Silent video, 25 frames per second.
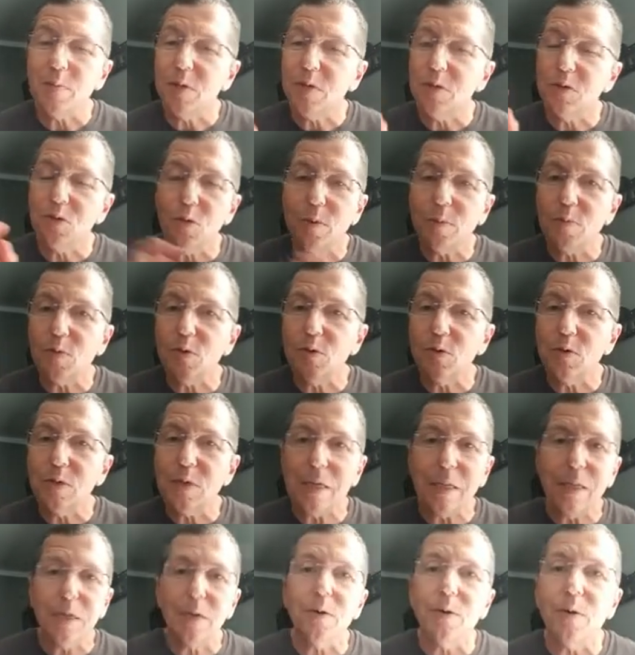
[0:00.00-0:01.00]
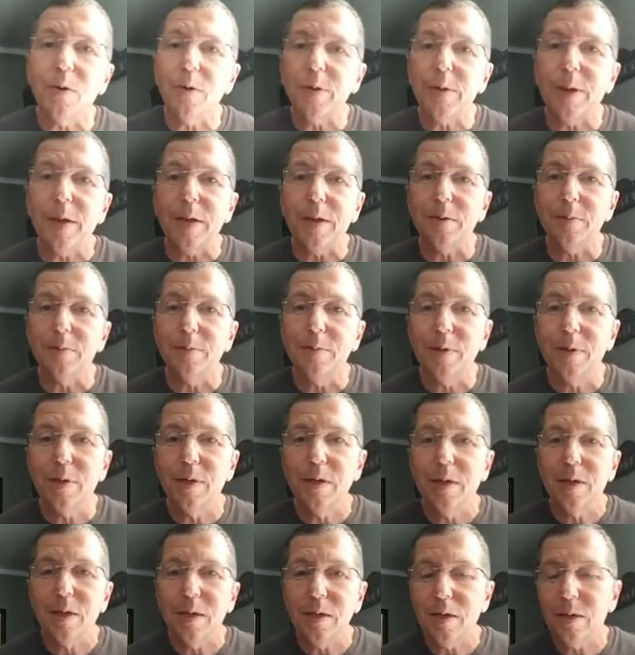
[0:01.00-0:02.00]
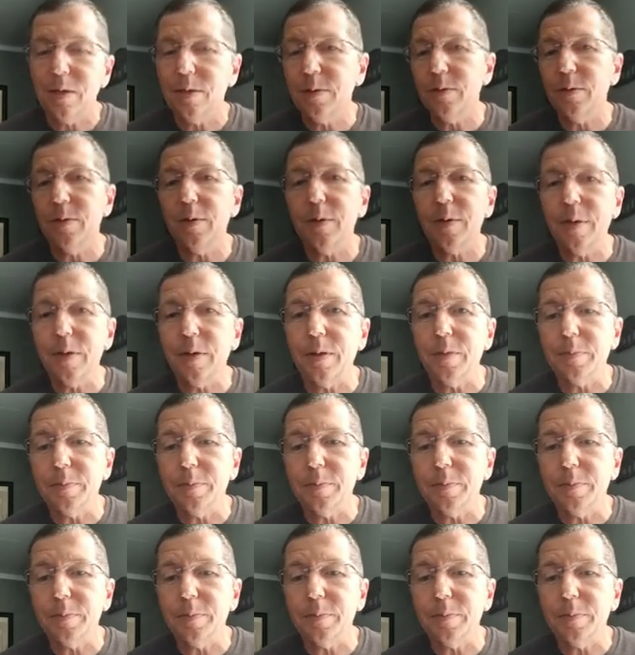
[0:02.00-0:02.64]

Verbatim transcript: The scripture is clear on that. Clear on that.